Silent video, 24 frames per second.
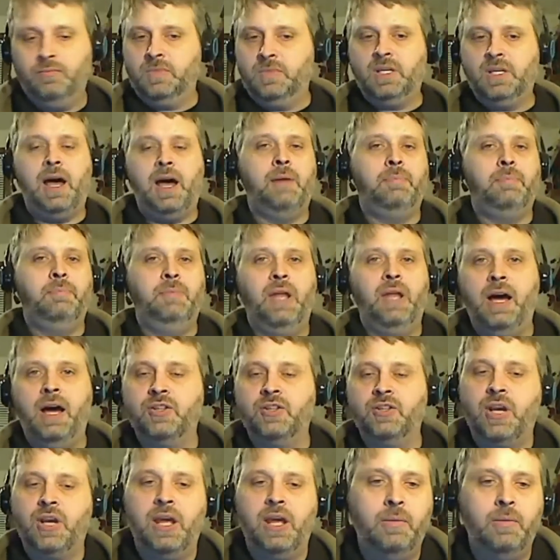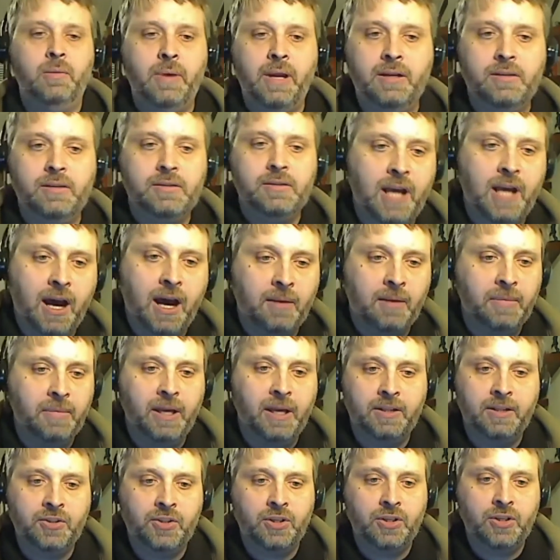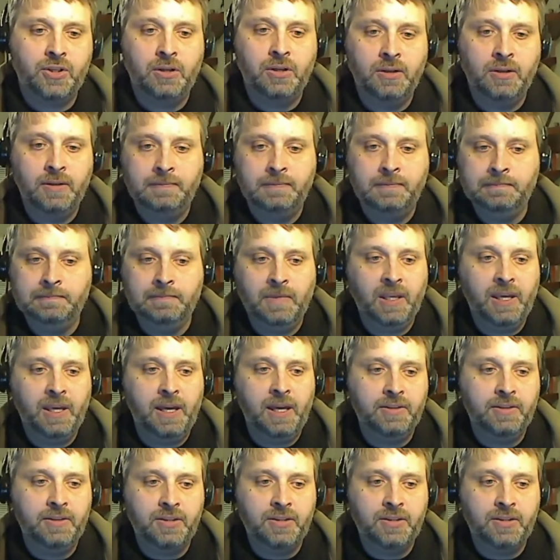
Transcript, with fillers: top-notch anime, top-notch. Can't